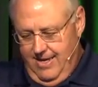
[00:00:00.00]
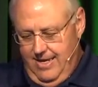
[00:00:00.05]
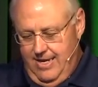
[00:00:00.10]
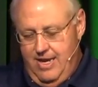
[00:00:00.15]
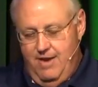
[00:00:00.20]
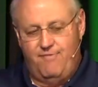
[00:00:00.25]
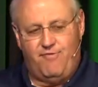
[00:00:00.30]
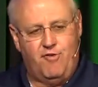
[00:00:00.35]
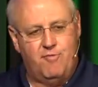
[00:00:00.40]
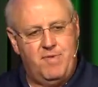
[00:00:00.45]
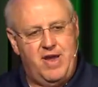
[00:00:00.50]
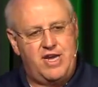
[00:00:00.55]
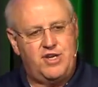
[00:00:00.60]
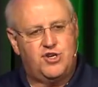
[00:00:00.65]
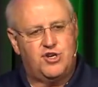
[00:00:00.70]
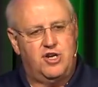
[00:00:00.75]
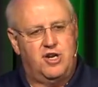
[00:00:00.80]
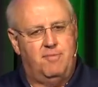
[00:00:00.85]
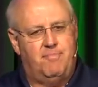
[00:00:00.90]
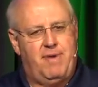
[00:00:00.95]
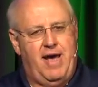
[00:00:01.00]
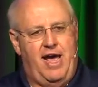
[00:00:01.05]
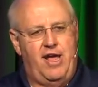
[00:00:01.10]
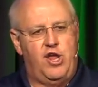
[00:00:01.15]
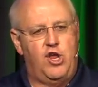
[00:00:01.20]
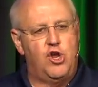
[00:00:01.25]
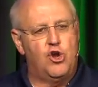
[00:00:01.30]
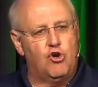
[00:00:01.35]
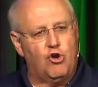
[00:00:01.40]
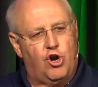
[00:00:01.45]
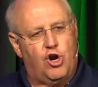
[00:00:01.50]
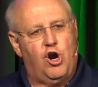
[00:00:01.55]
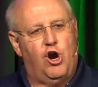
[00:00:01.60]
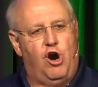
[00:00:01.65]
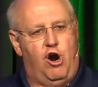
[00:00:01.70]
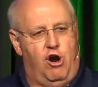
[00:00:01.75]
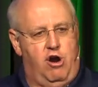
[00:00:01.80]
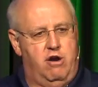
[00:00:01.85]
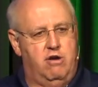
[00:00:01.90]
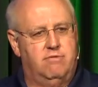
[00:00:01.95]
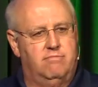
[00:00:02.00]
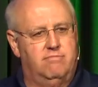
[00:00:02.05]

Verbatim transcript: information about your car.